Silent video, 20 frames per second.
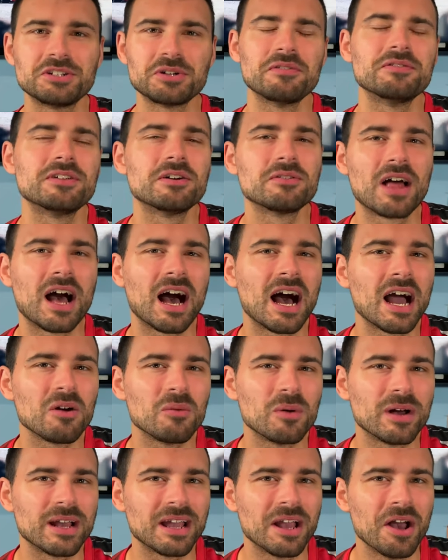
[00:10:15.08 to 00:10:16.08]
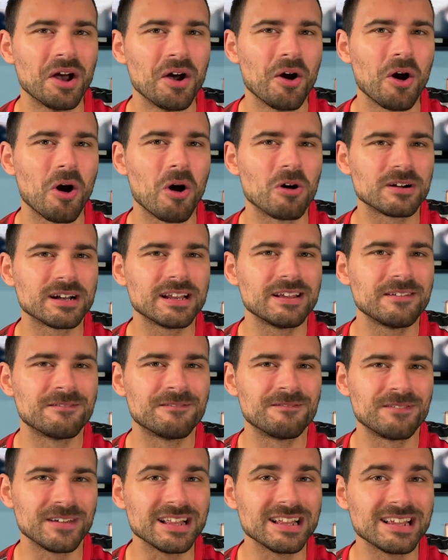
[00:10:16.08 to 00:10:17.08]
and driving down the highway, already
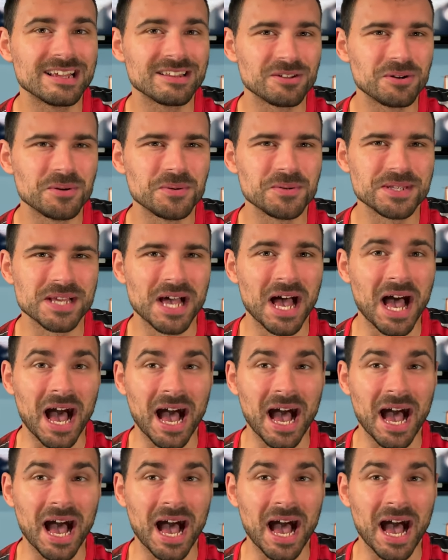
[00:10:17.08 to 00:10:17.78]
feeling those